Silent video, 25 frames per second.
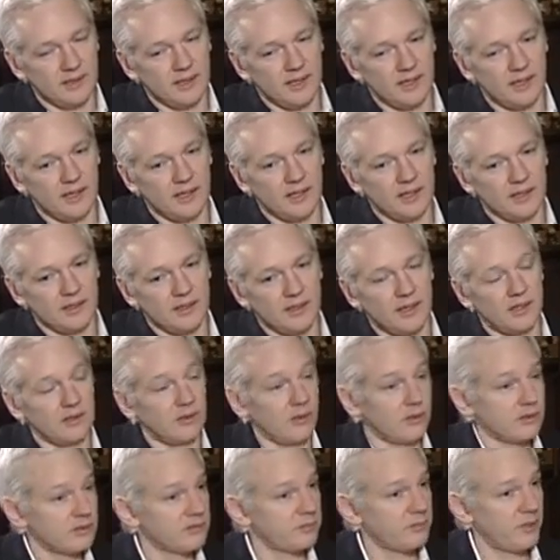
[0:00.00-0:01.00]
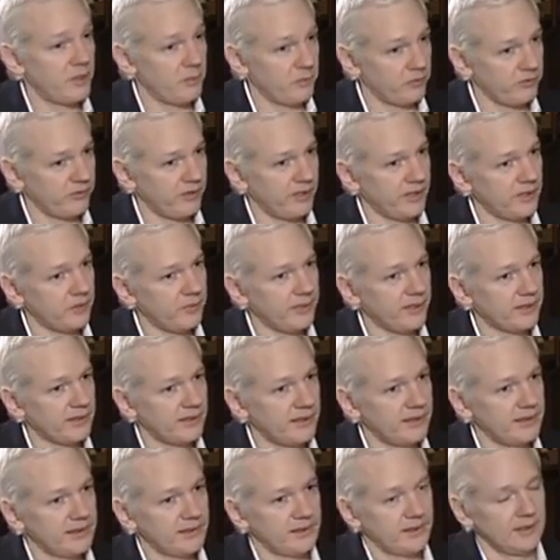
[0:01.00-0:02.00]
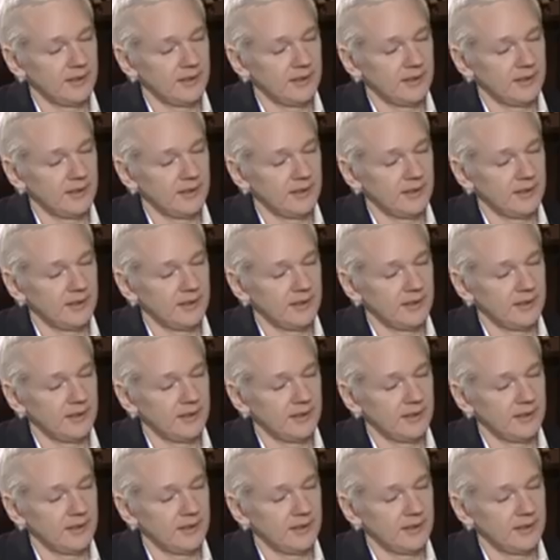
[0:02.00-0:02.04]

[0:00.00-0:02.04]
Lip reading: a lot of people very quickly.